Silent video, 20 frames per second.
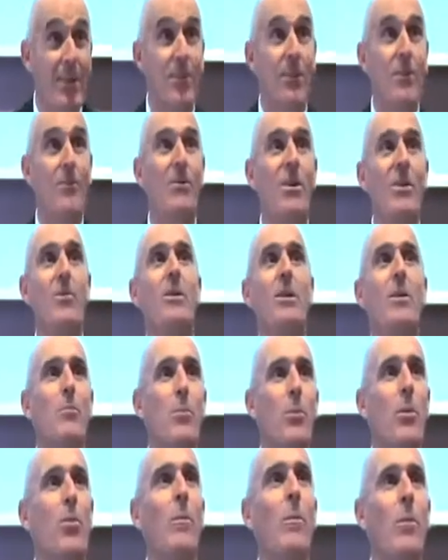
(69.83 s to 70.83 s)
It's a very
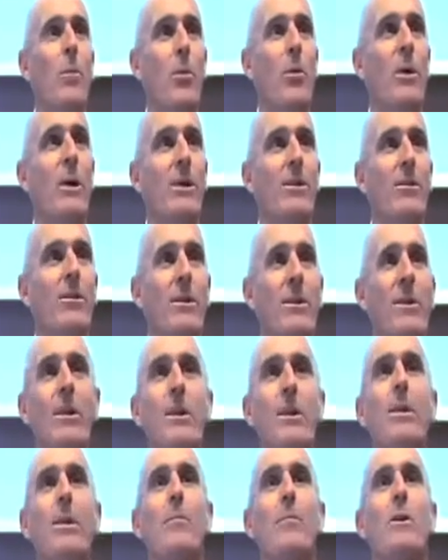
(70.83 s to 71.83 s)
important point,
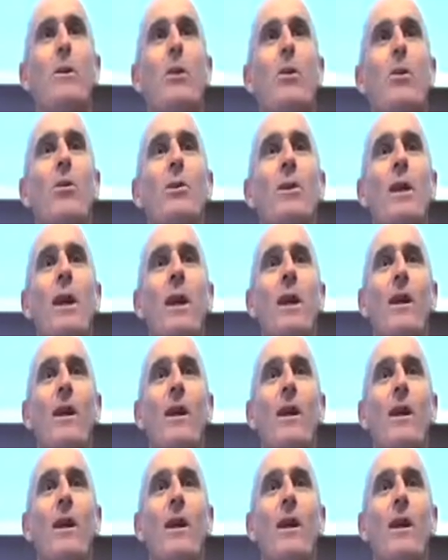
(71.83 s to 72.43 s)
because